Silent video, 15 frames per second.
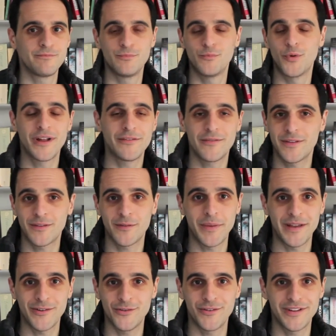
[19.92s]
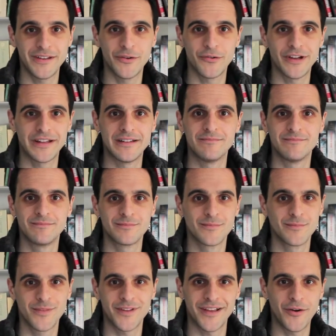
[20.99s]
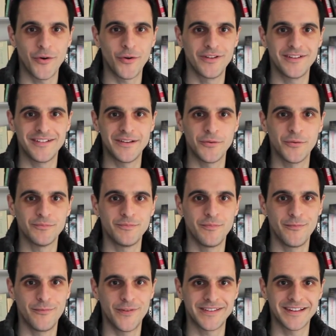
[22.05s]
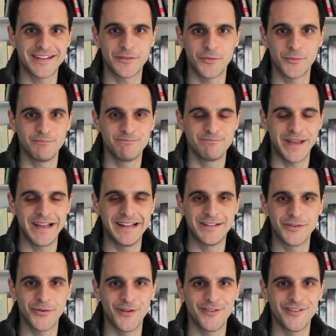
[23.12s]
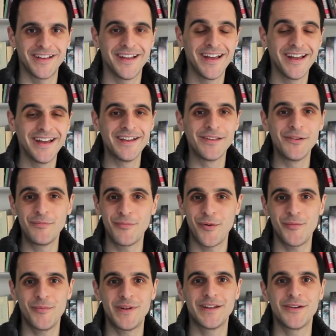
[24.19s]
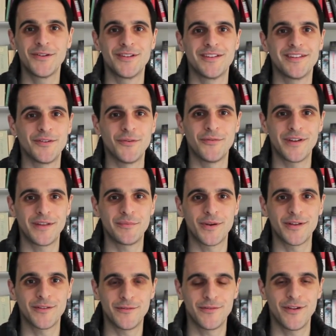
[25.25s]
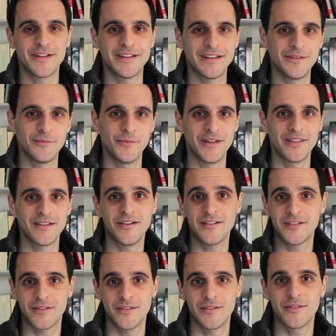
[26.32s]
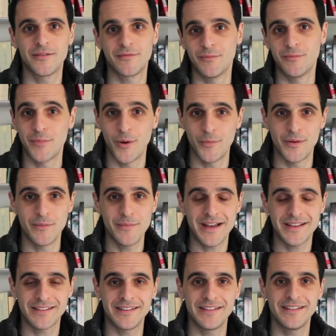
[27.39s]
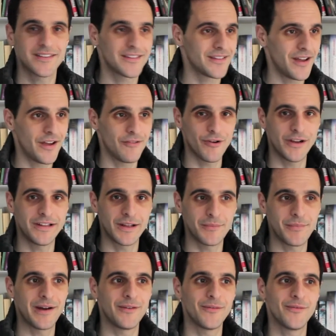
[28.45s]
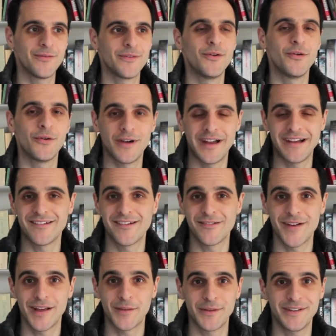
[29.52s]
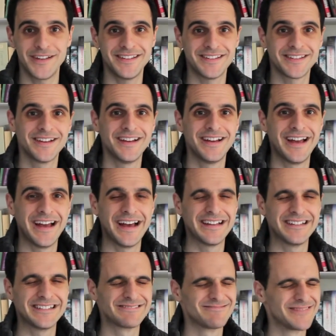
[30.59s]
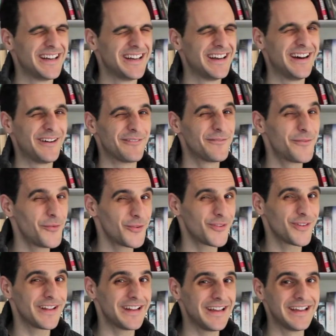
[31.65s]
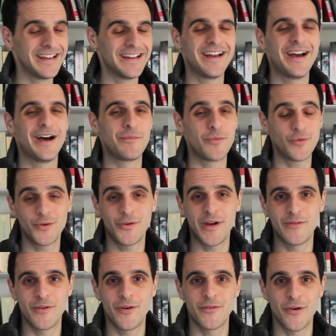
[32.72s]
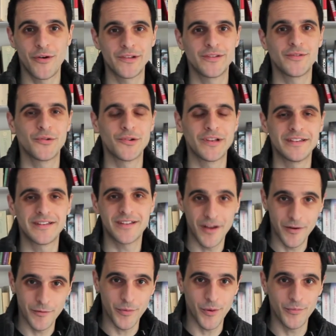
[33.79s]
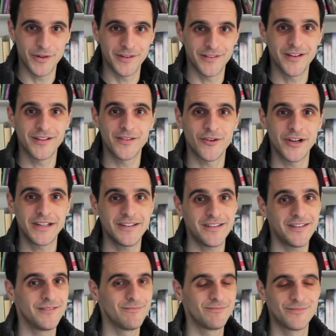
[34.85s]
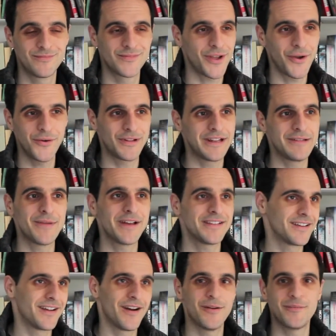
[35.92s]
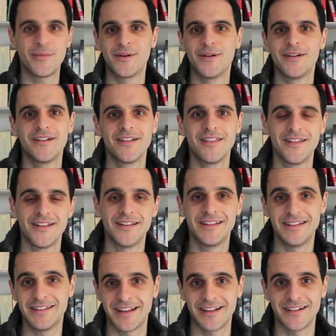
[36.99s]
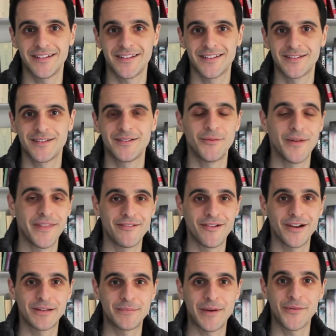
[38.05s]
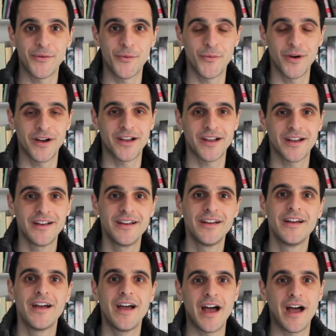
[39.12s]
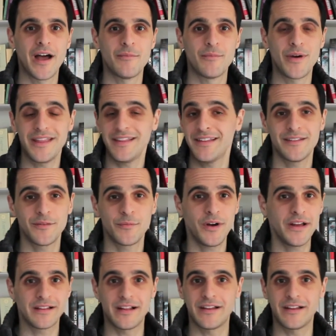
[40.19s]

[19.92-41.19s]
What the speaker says: Whatever specialty you're in, psychology or physics or paleontology, you've probably noticed your Facebook is flooded with articles from popular magazines writing about your area of expertise. And unfortunately, I'm sure you have a lot of horror stories of popular science writers totally messing up the details when they write about your work. I think this is why it's